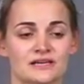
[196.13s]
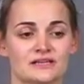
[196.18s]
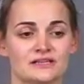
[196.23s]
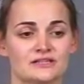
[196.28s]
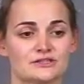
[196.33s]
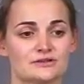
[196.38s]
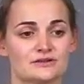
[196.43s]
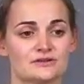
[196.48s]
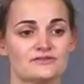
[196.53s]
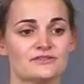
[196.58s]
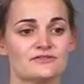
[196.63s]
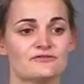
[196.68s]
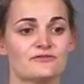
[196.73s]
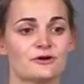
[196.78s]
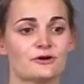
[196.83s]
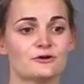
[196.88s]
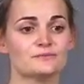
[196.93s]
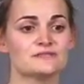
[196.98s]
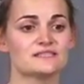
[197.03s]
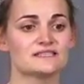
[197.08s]
So if the
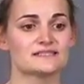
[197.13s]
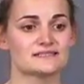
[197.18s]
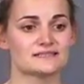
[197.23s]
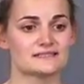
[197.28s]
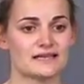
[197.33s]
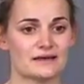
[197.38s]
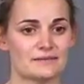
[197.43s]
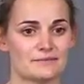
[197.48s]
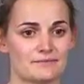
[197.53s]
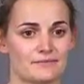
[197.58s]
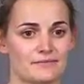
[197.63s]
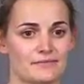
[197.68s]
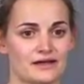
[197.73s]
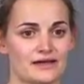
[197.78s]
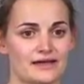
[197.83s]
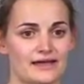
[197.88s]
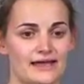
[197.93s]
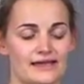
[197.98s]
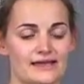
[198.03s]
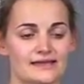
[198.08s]
verb stem
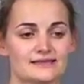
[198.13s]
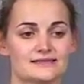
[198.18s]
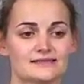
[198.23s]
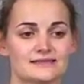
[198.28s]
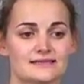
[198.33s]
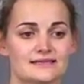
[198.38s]
ends